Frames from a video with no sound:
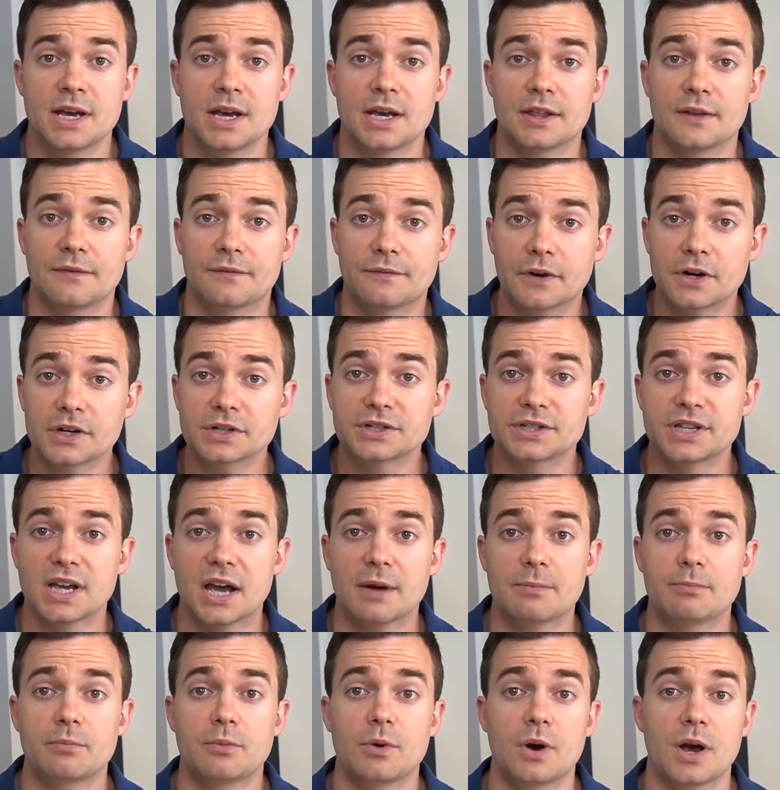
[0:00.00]
And the first
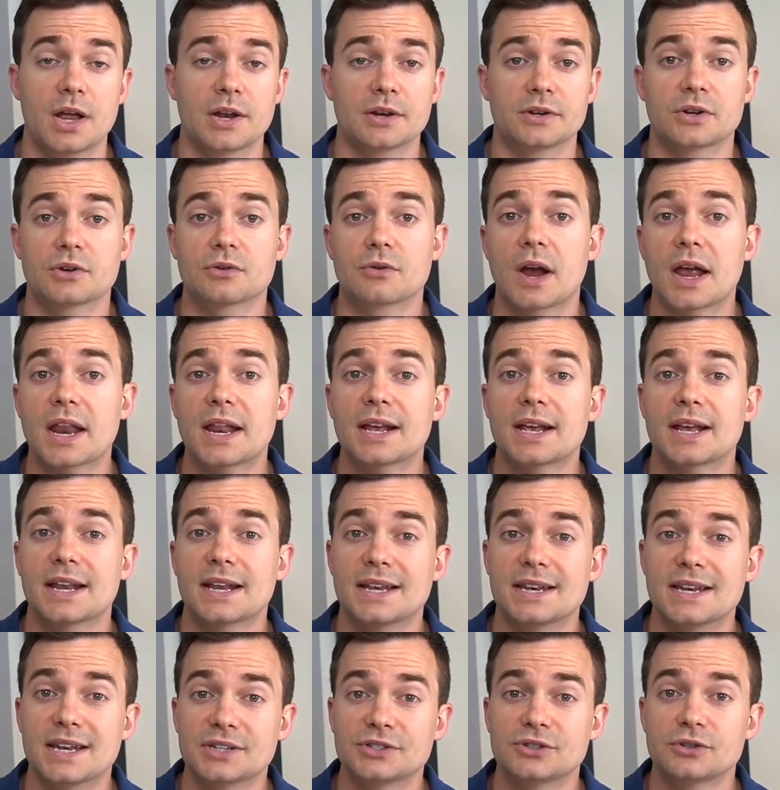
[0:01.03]
step when creating an
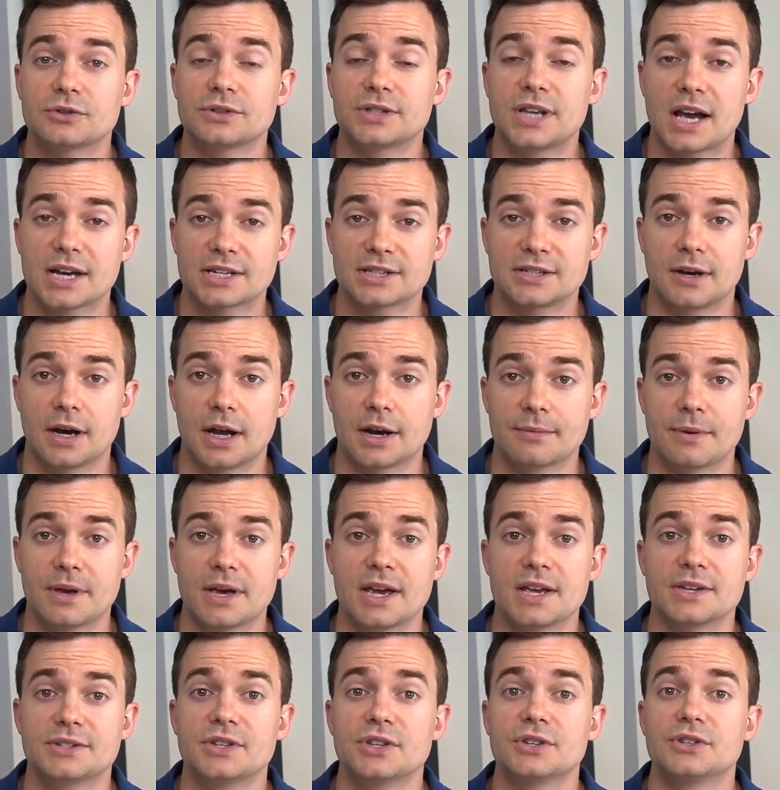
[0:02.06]
initial
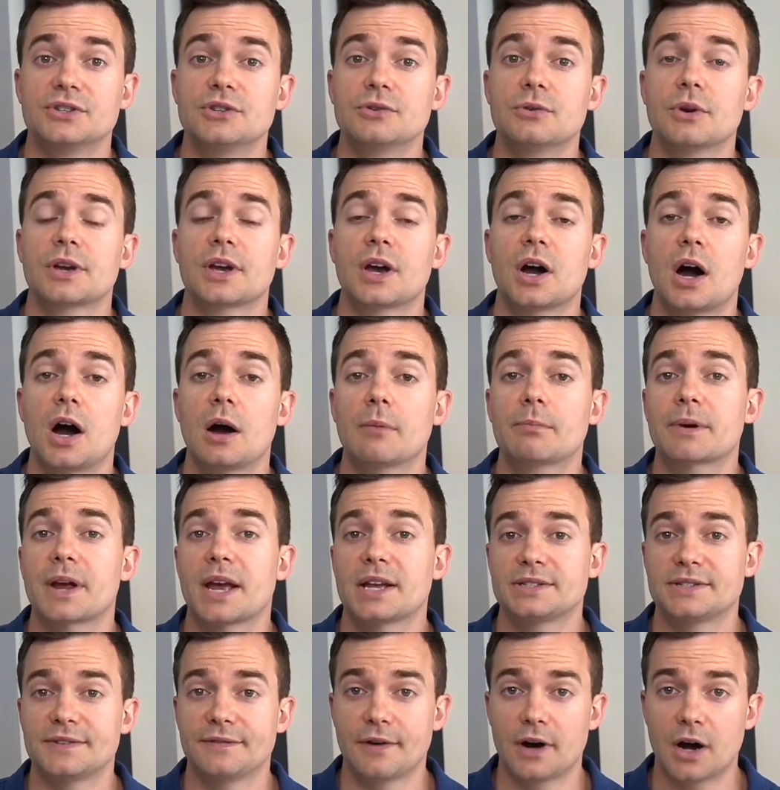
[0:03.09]
taxonomy is to do a
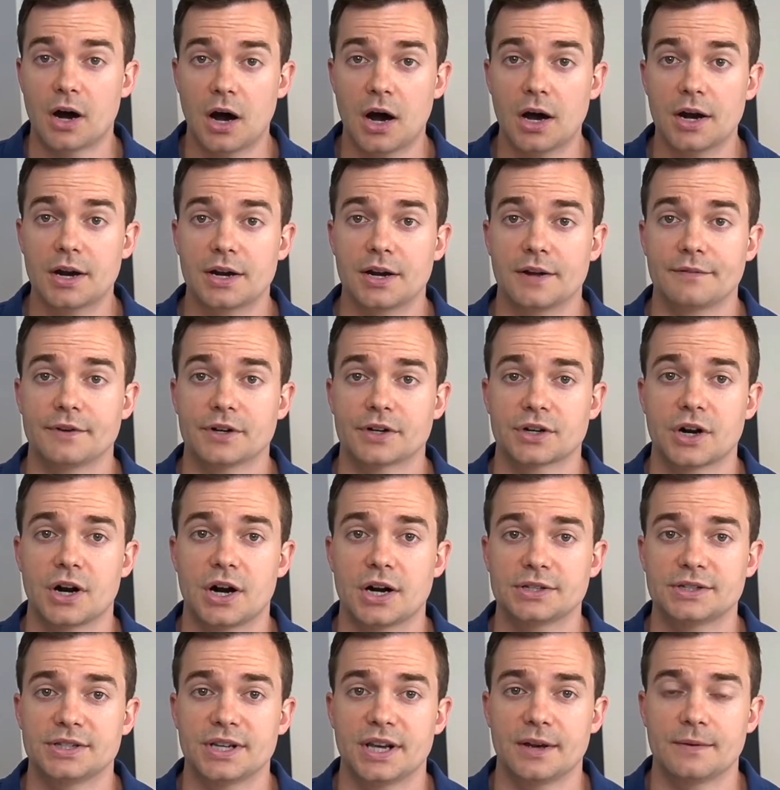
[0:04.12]
comprehensive audit of your
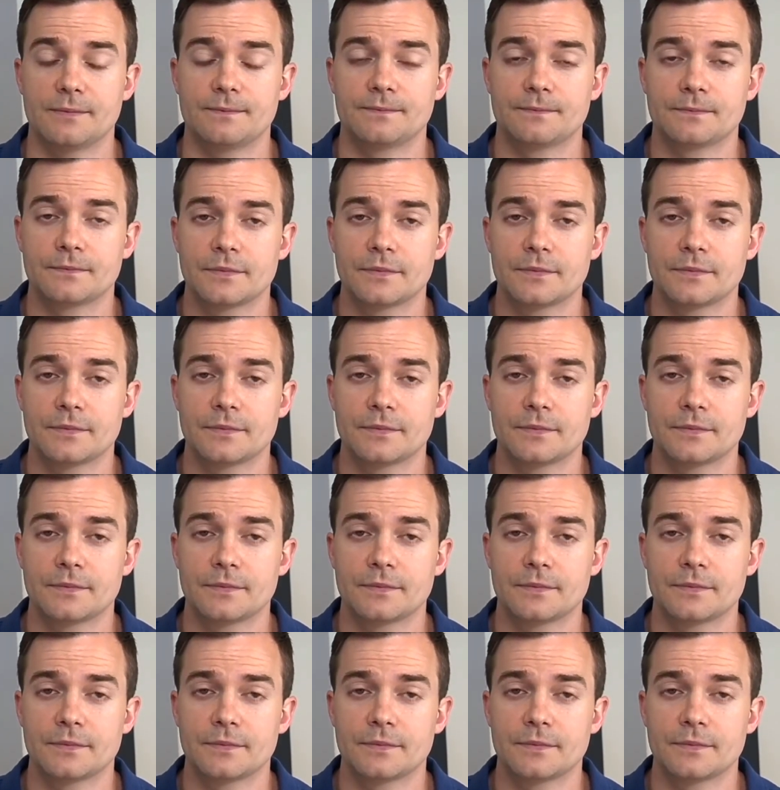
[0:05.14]
content.